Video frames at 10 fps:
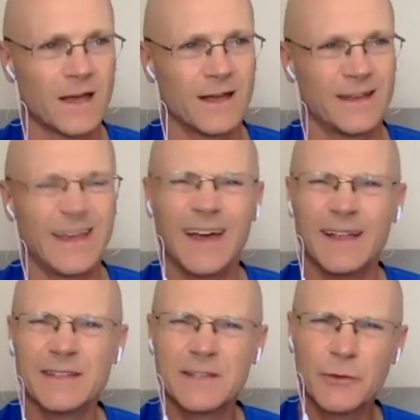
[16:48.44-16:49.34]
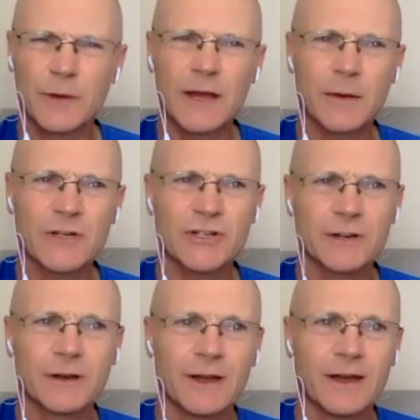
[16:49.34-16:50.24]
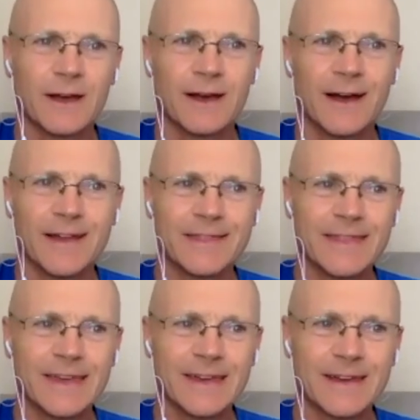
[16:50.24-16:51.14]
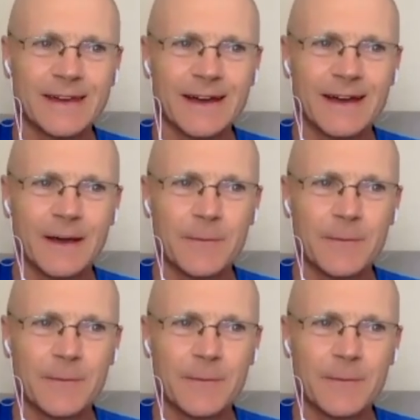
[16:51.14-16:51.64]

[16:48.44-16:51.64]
Yeah, that's a great question. I think, uh,